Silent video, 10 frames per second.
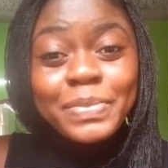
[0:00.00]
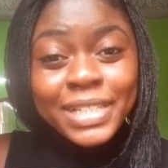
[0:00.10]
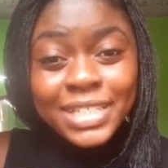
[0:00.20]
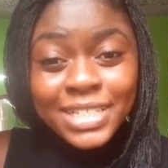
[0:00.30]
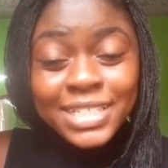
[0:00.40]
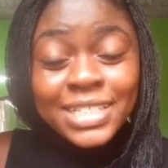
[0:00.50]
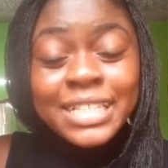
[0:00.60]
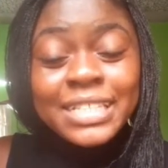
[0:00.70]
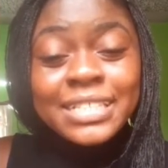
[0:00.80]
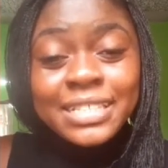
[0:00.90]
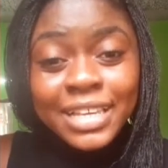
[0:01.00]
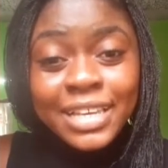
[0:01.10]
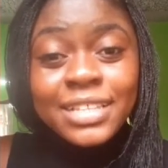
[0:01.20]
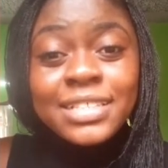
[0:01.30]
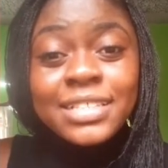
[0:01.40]
Please
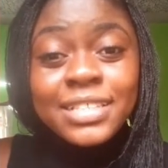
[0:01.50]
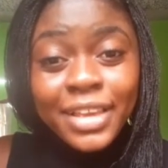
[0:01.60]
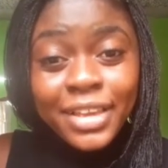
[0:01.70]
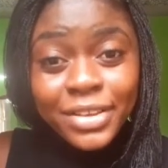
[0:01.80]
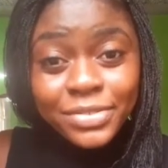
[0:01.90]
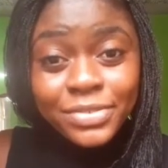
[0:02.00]
stay safe.